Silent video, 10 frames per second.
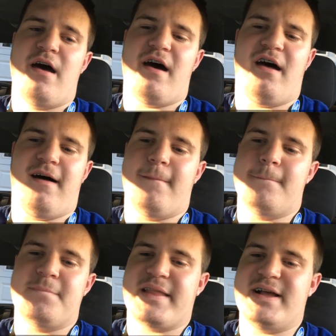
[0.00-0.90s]

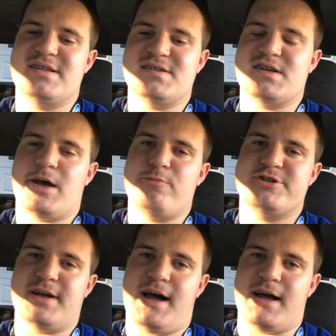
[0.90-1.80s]
It doesn't come with
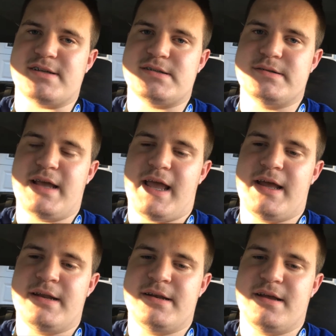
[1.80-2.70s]
shocks,
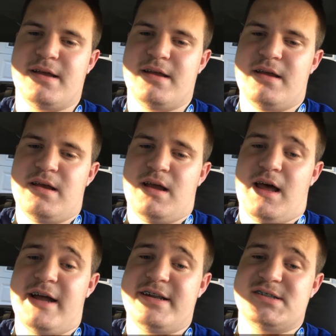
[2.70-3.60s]
and
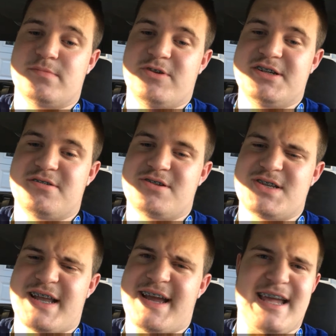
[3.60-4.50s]
I did some research. I was
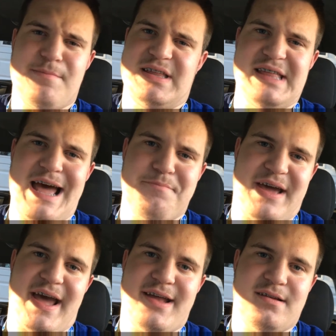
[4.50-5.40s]
like, it can't be that
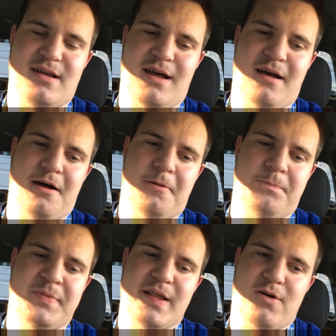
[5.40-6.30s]
bad.
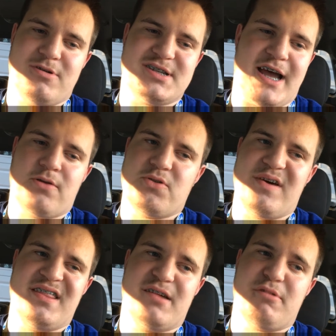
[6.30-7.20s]
Of course, I don't know
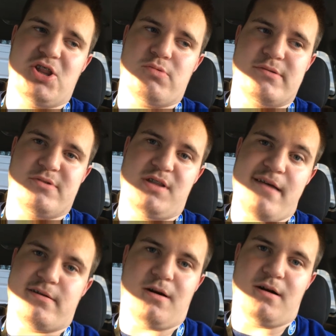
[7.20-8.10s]
anything about lowering
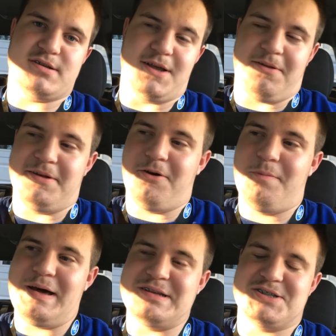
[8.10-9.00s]
real-life cars. All I know
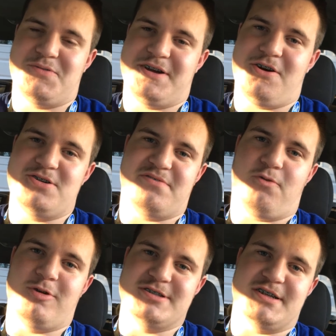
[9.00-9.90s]
about is lowering cars in
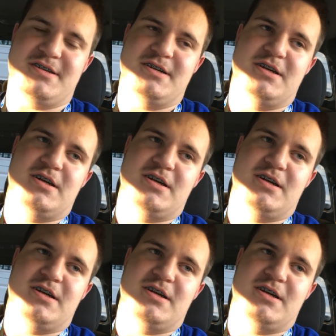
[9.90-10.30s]
Forza.